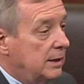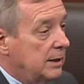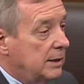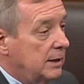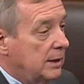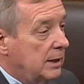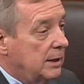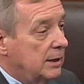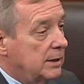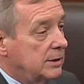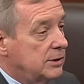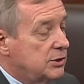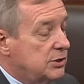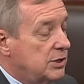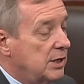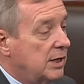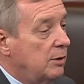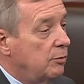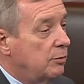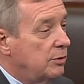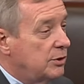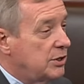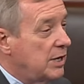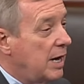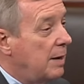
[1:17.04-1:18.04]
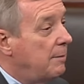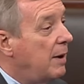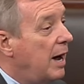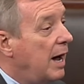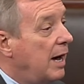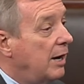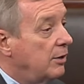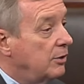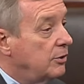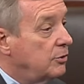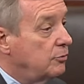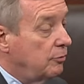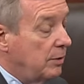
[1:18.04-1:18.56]
a city which I'm
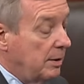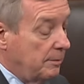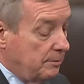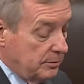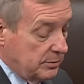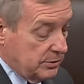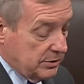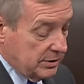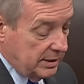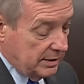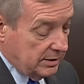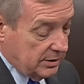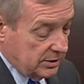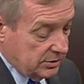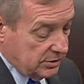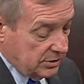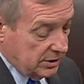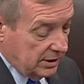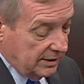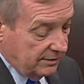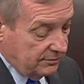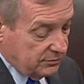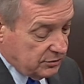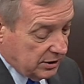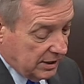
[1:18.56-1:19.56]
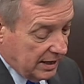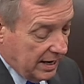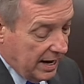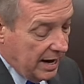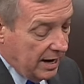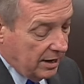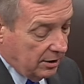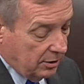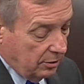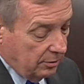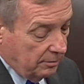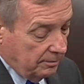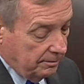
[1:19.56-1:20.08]
honored to represent, the city of
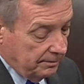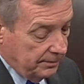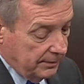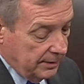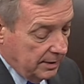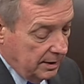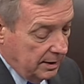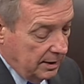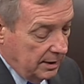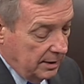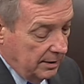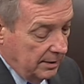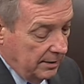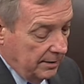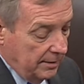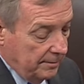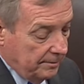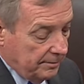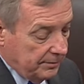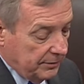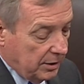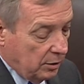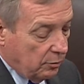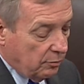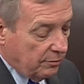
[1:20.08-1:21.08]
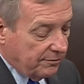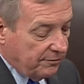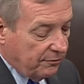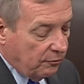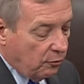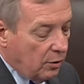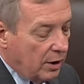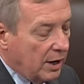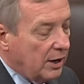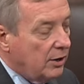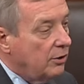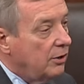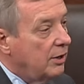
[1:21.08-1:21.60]
Chicago. There were
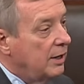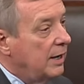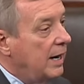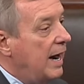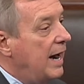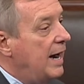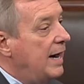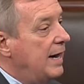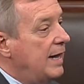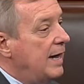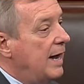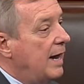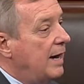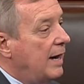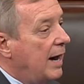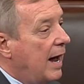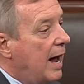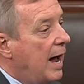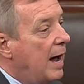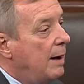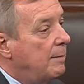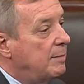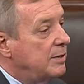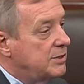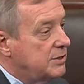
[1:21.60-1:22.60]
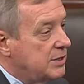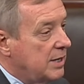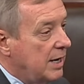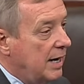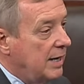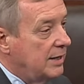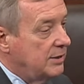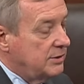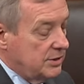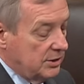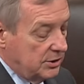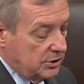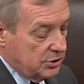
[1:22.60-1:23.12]
488
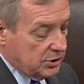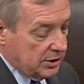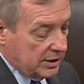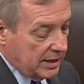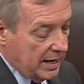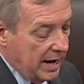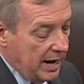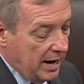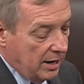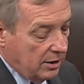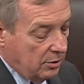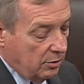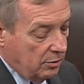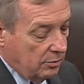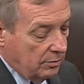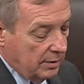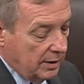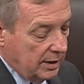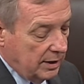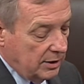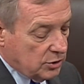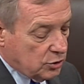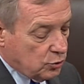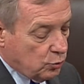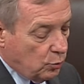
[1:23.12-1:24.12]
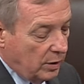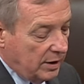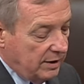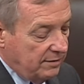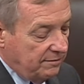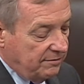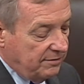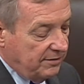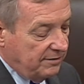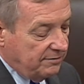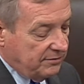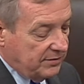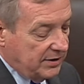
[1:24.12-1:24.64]
homicides in Chicago in
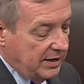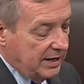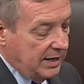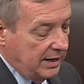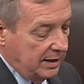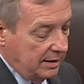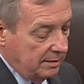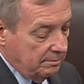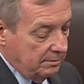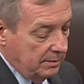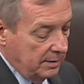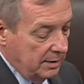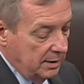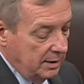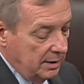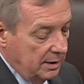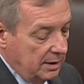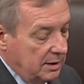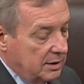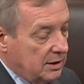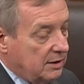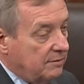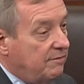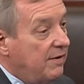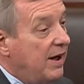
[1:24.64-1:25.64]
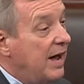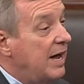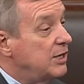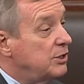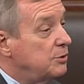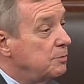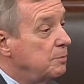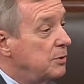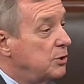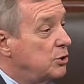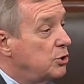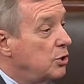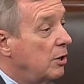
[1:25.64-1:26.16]
2015. The
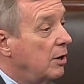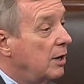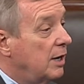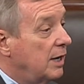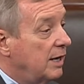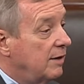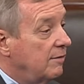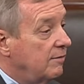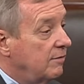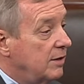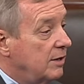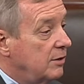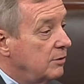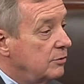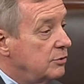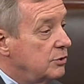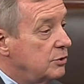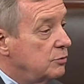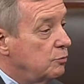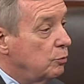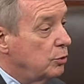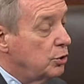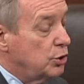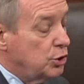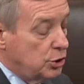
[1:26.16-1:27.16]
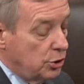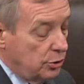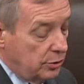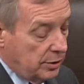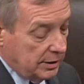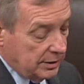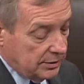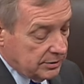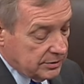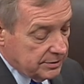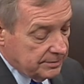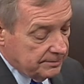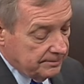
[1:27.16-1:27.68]
vast majority of those were
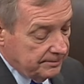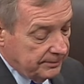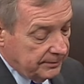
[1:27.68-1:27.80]
shootings.